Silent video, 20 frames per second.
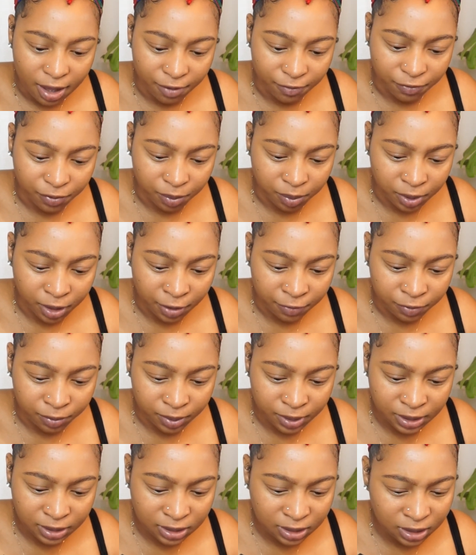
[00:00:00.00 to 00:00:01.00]
for whatever
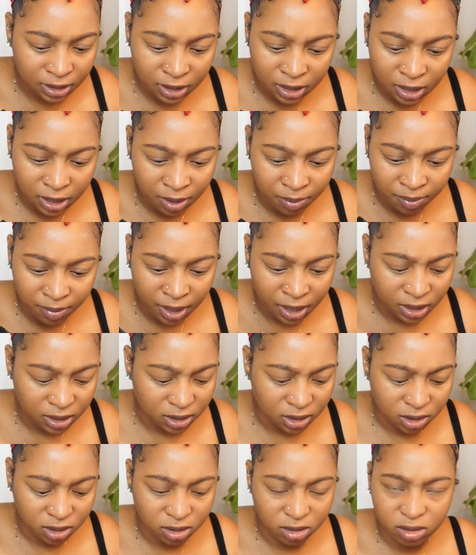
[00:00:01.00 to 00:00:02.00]
reason it
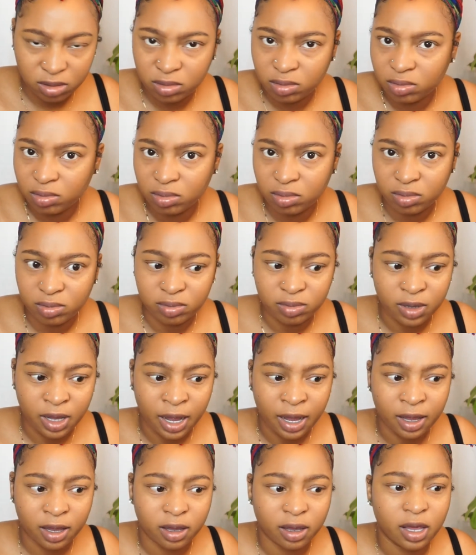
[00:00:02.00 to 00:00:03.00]
makes,
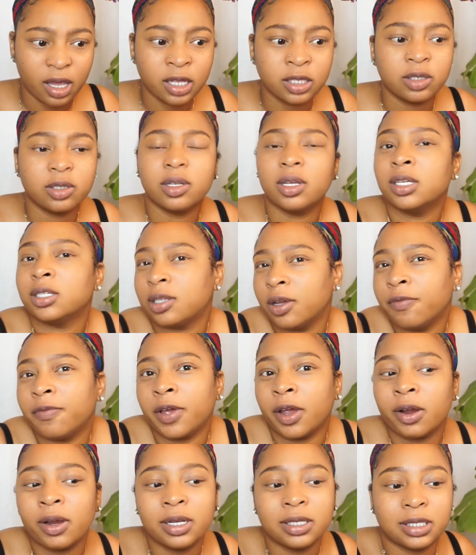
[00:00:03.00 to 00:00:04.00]
like, it's a
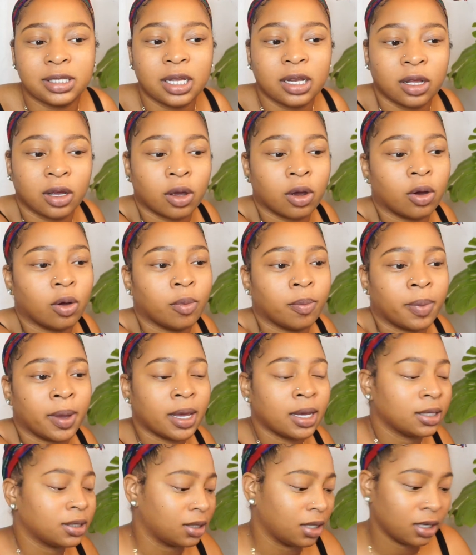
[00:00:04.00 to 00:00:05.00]
very silicone
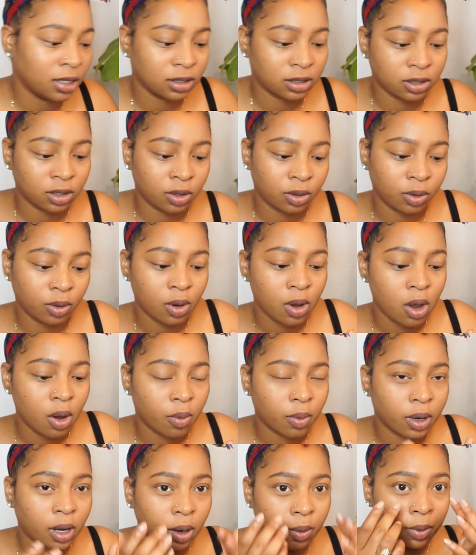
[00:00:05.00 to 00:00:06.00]
base, and so
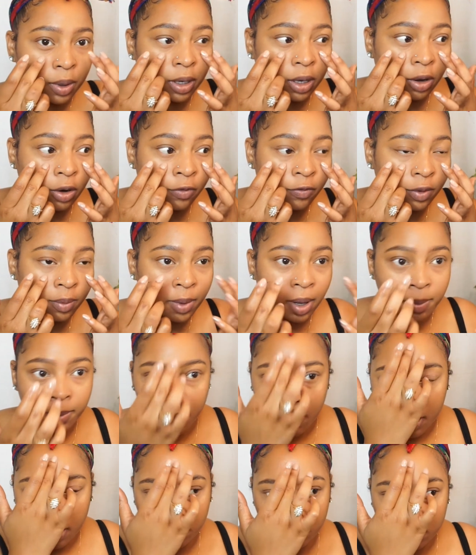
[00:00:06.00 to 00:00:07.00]
when I run it over my
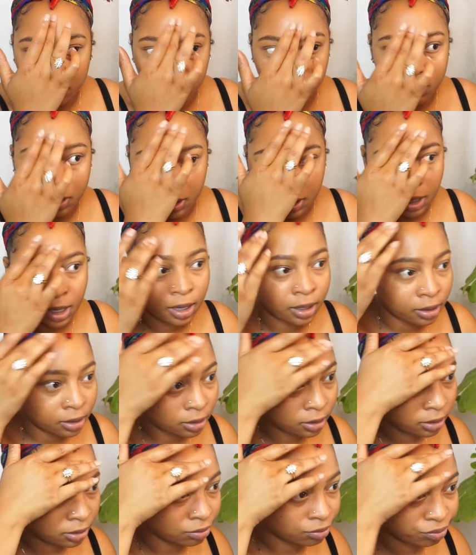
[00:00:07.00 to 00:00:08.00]
brows it kind
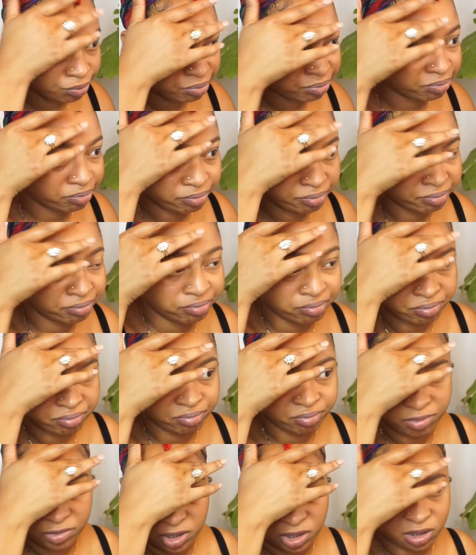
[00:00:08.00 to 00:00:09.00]
of
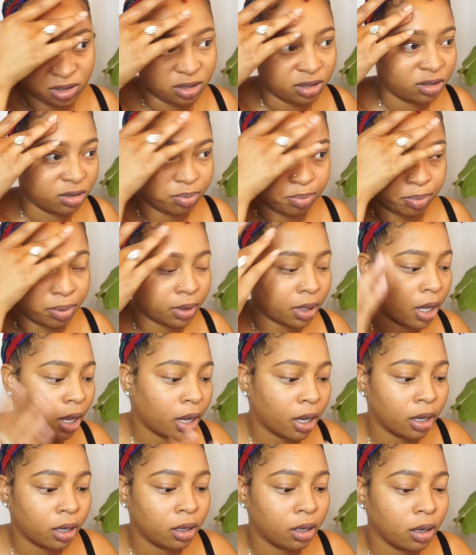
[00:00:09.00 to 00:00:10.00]
just
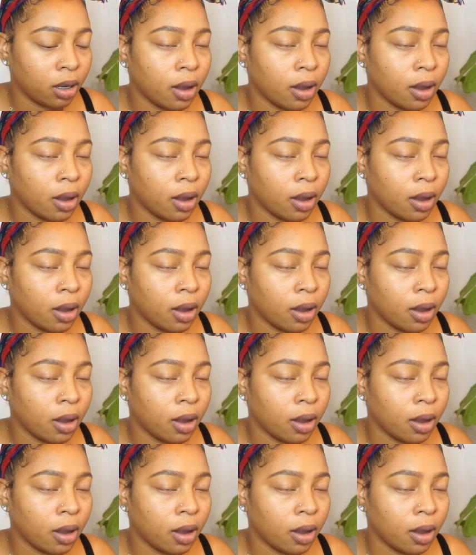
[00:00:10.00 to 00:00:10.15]
blah.